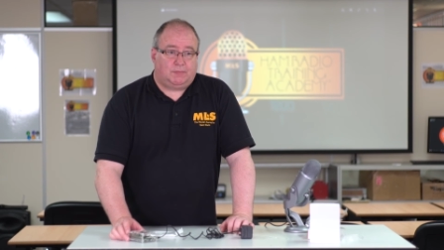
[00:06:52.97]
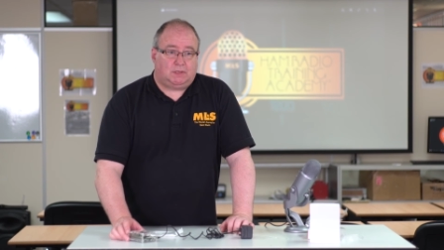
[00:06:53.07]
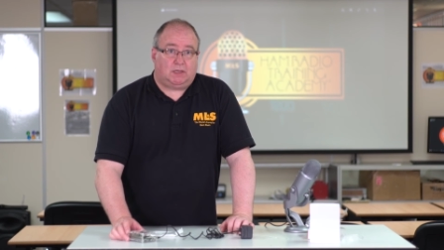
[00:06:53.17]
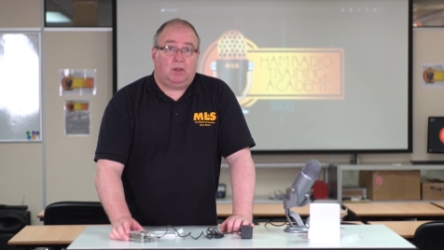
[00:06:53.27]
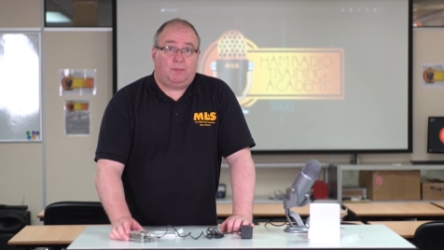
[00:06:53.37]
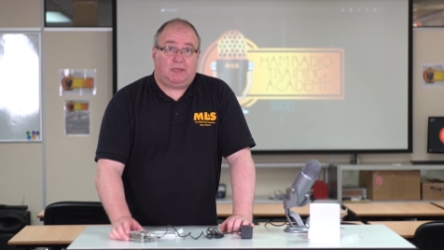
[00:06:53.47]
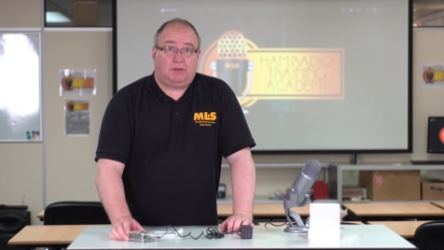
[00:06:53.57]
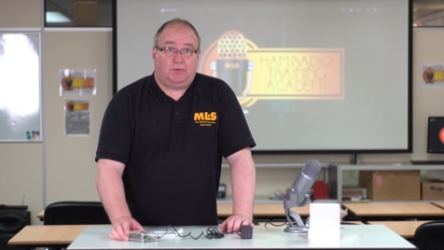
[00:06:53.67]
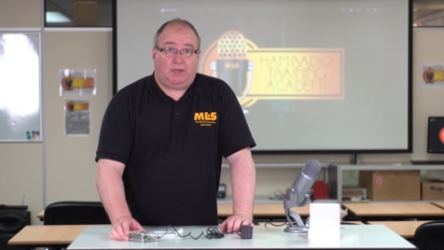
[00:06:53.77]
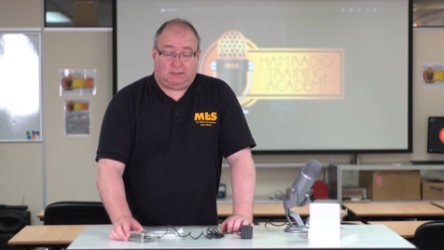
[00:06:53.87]
the IP
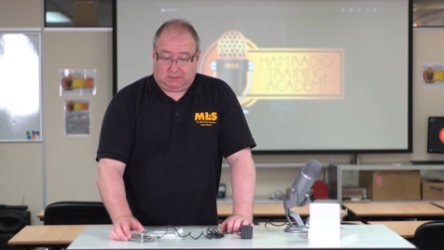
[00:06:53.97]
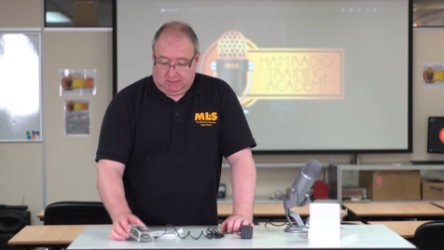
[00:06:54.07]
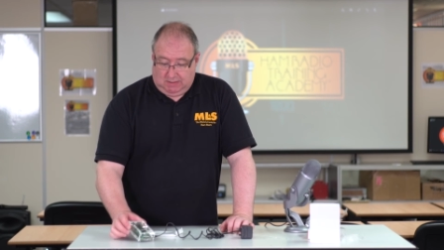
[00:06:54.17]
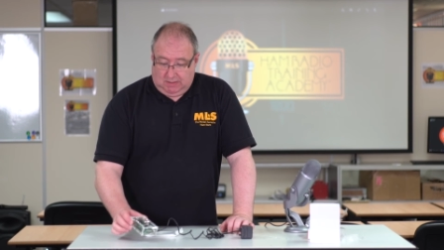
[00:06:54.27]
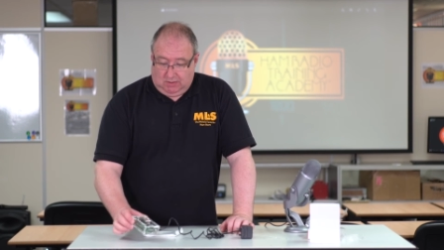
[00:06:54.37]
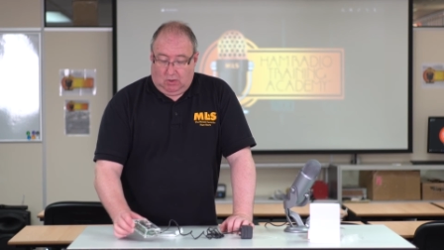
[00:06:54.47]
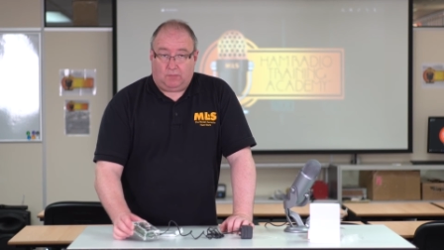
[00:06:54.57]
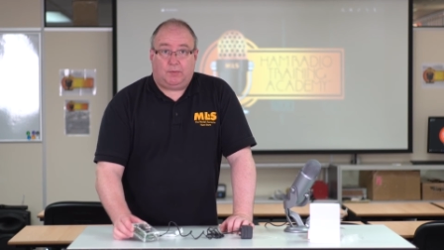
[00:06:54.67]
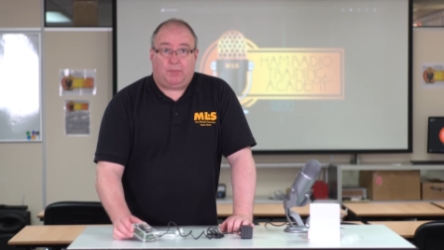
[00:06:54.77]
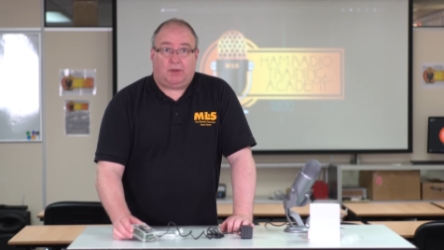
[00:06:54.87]
address
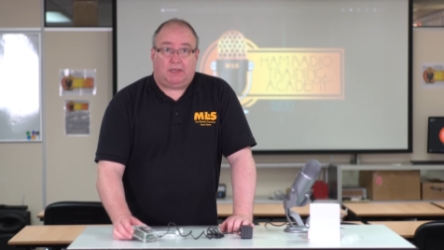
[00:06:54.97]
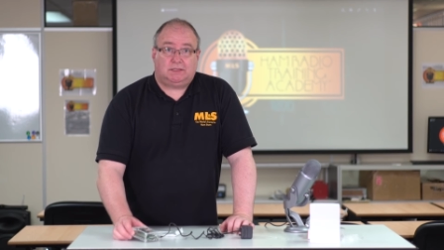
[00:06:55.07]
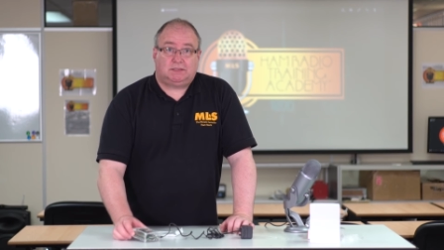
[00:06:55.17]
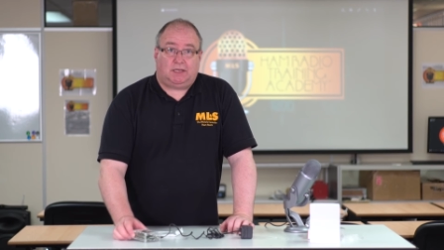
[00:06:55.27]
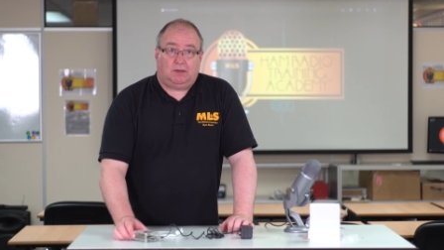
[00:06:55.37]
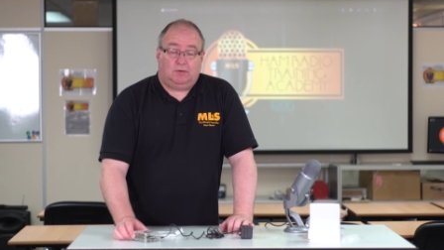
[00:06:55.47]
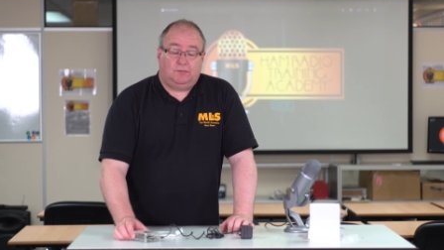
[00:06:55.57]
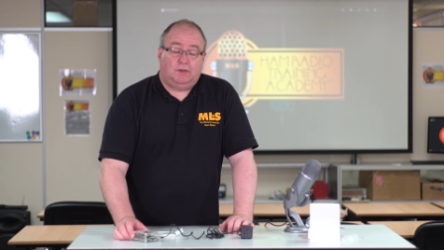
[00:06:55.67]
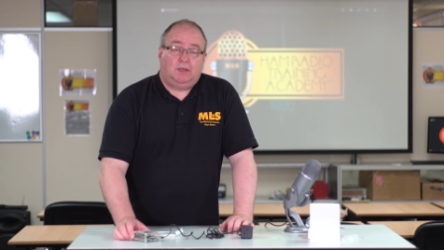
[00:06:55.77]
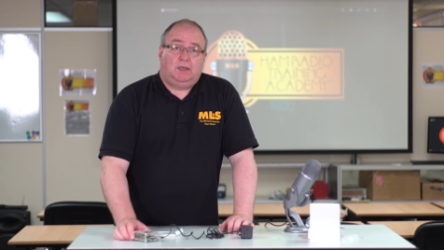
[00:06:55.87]
of the Pi itself.